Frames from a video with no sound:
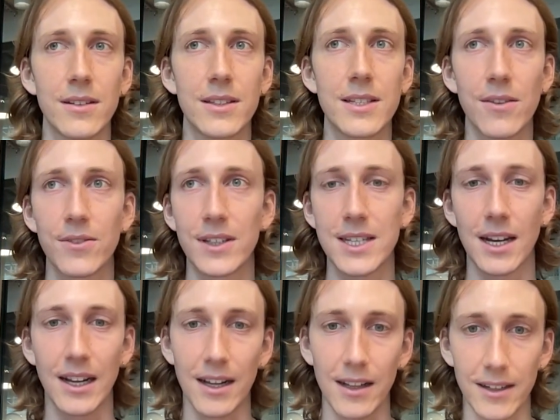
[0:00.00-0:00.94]
definitely
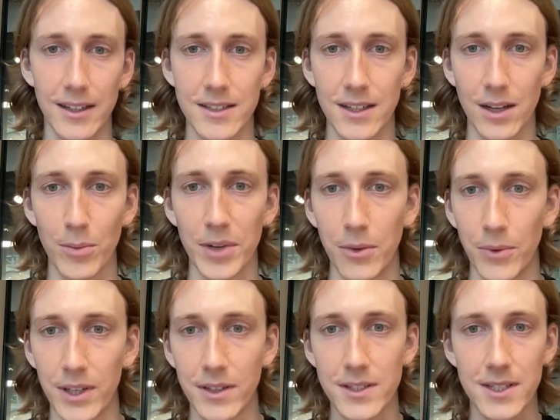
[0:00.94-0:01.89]
technicalities that come in
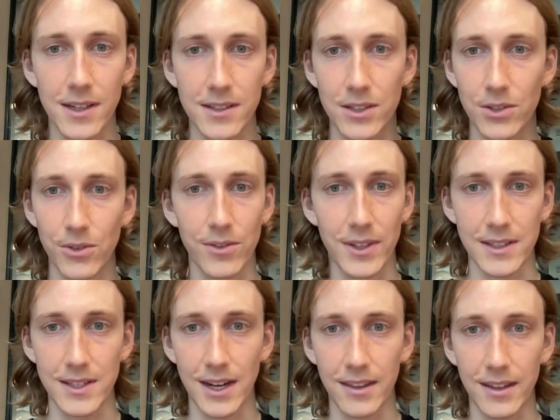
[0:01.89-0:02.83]
when you start to do
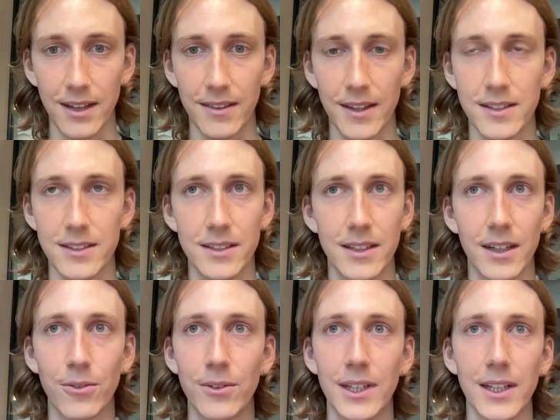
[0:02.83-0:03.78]
things like that. That's
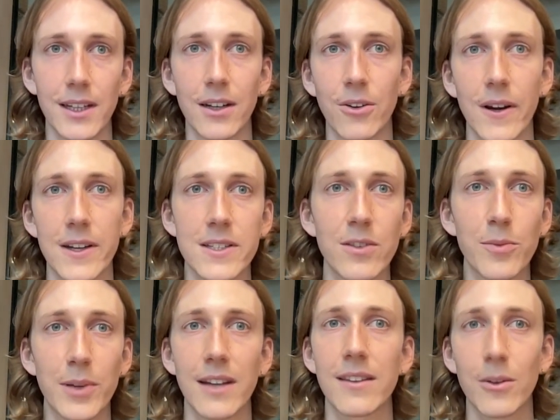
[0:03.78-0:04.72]
like really aggressive,
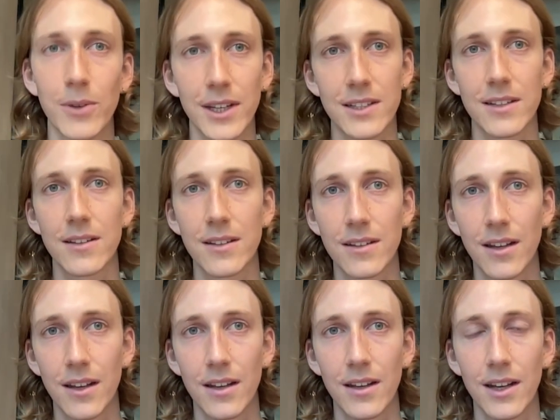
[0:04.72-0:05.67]
but I think we can
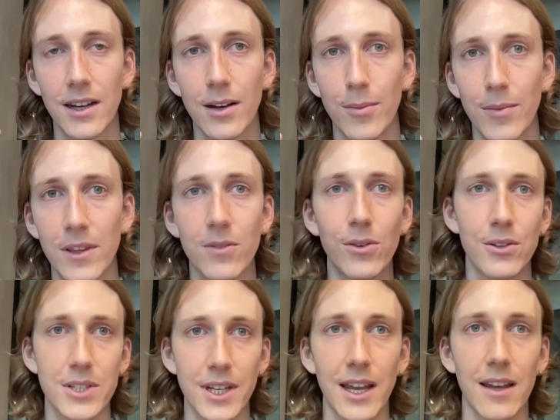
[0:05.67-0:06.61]
in the
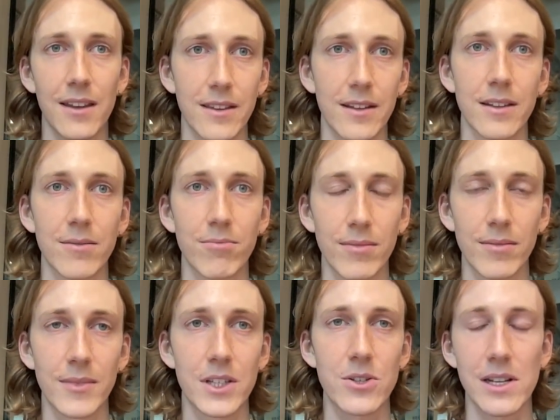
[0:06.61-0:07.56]
future get the
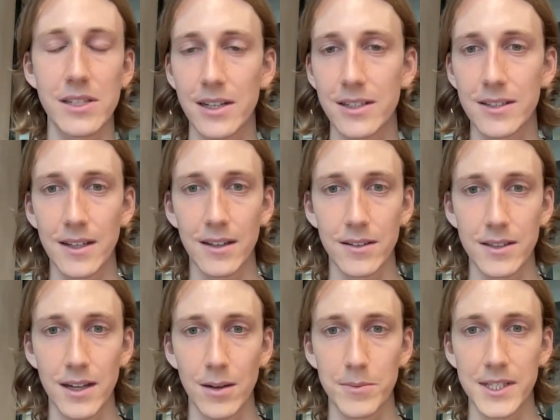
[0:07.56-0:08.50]
transaction
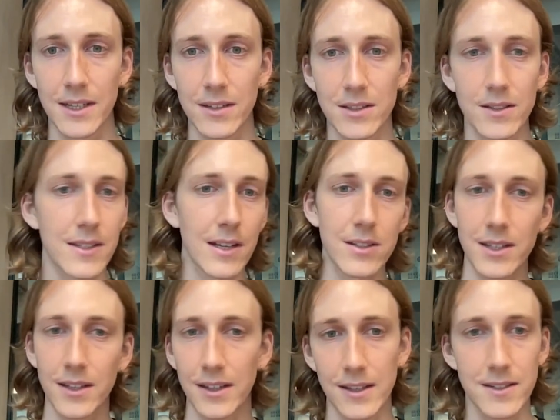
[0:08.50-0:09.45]
times down to
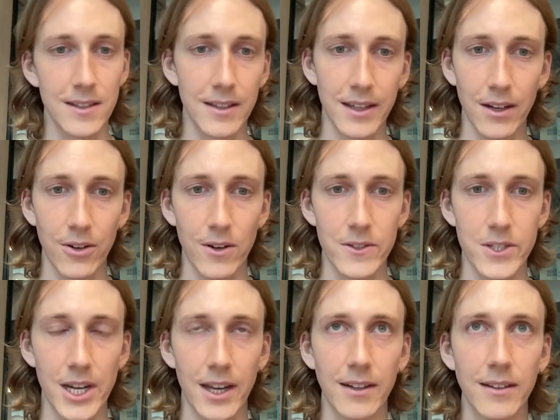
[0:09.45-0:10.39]
essentially instantly across
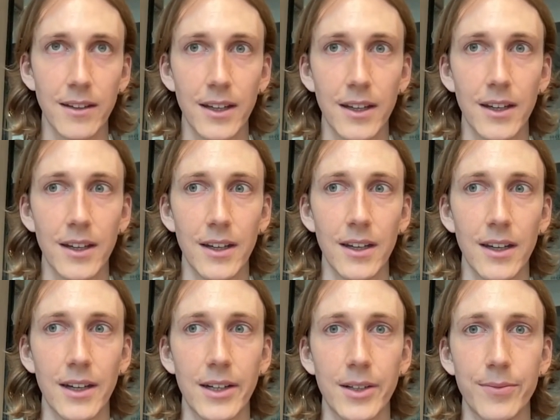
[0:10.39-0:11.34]
chain.
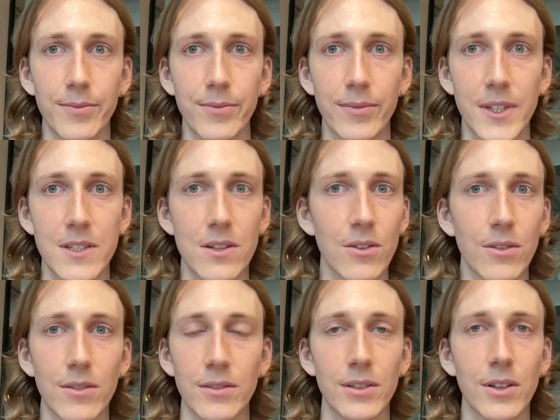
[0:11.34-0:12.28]
There's
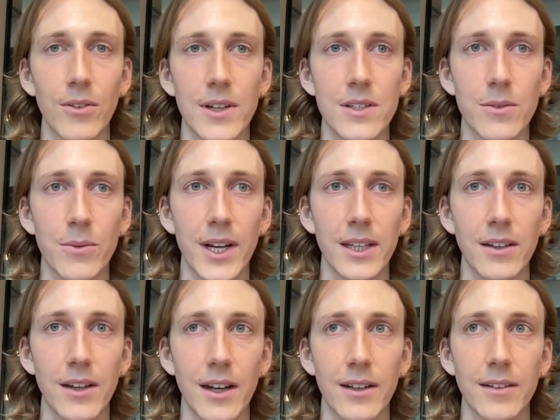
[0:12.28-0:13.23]
no reason why you
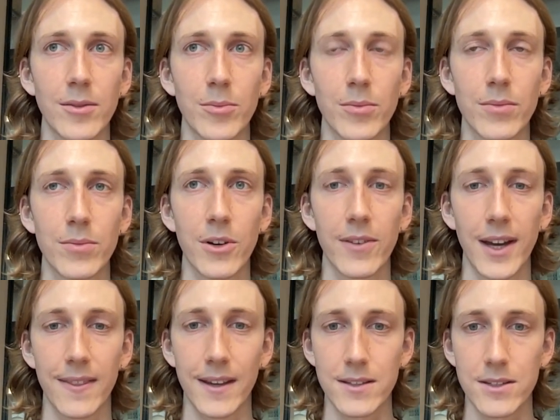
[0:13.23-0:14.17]
can't
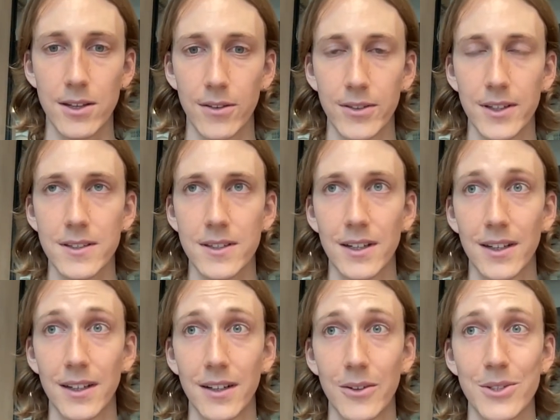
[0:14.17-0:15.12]
provide that service,
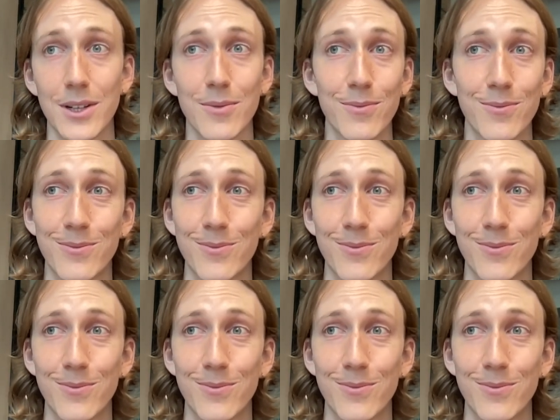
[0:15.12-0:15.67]
which I'm